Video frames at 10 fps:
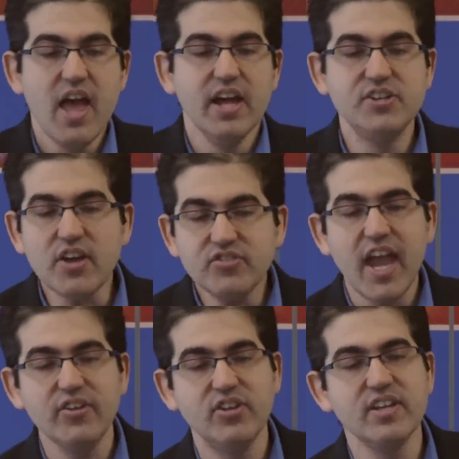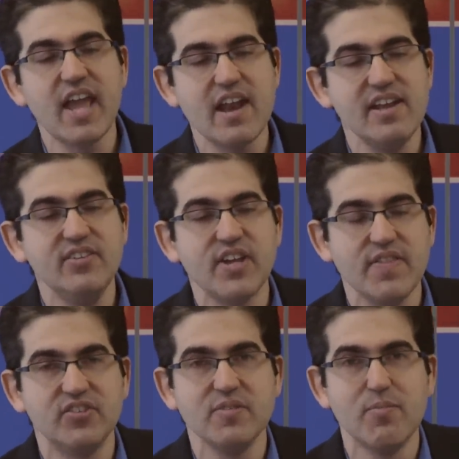And just in case you didn't get it, he said
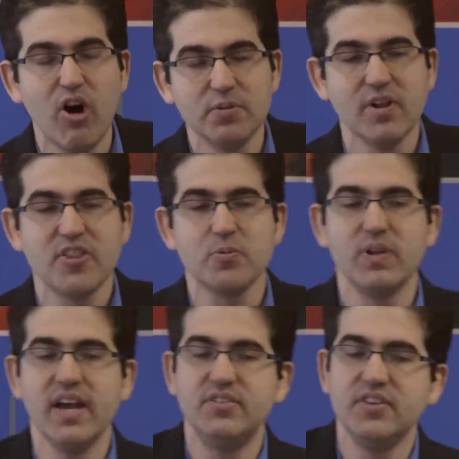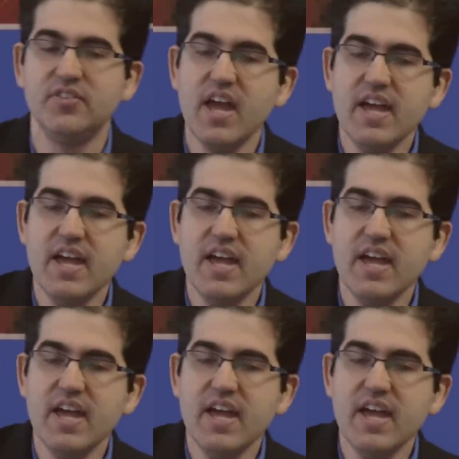this in multiple other places.